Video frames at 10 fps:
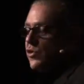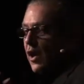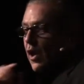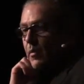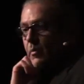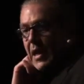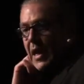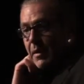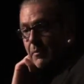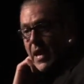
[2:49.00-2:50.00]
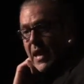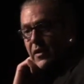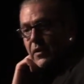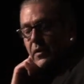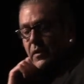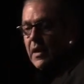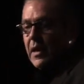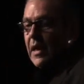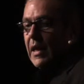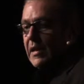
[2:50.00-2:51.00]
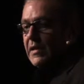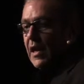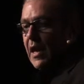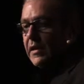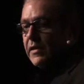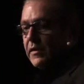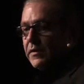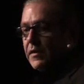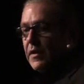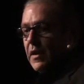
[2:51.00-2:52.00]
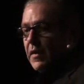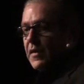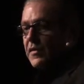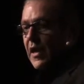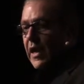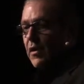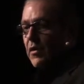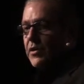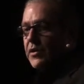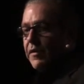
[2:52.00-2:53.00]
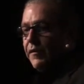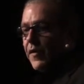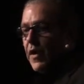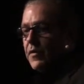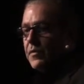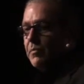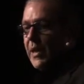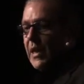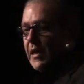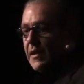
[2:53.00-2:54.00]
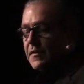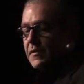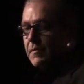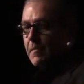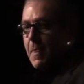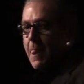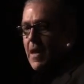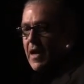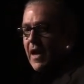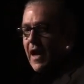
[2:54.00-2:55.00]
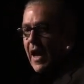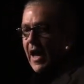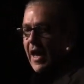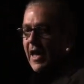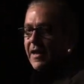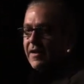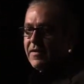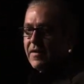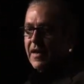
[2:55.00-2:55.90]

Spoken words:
tome-like manual entitled The Psychology of Frozen Peas. And